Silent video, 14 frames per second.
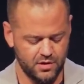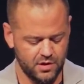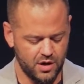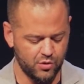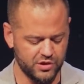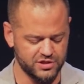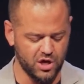
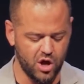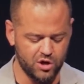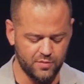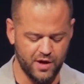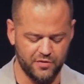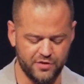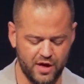And I want to talk
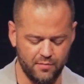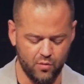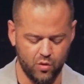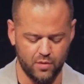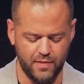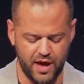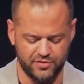about that
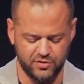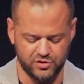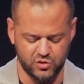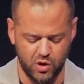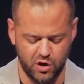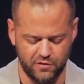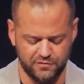more. In Matthew
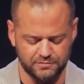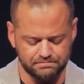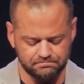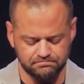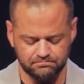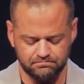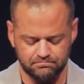12,
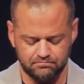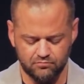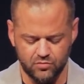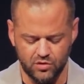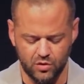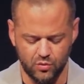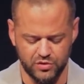
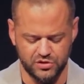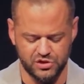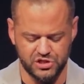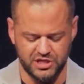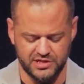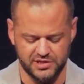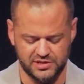with
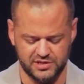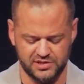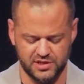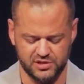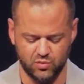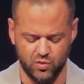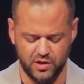Jesus, it
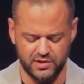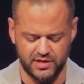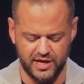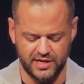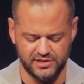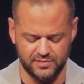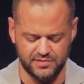says, One
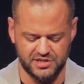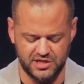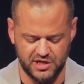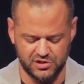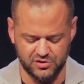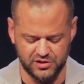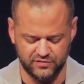day some
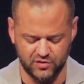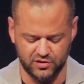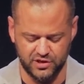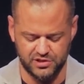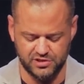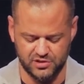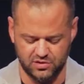teachers of
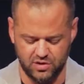religious